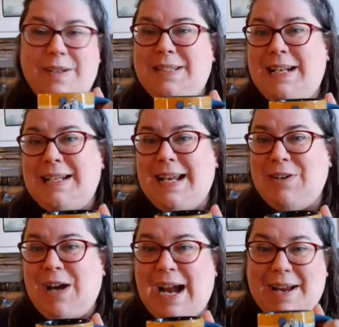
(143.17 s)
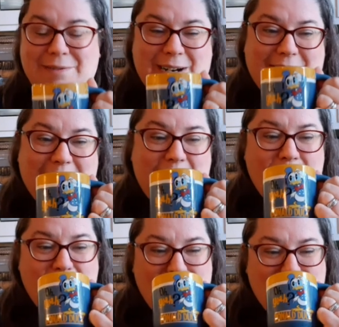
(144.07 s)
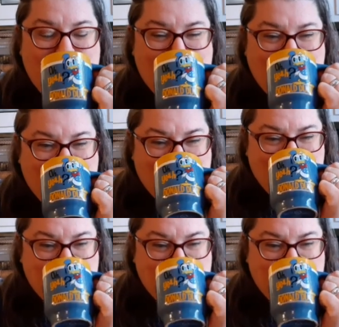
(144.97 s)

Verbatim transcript: Sunday drive, right? Yeah.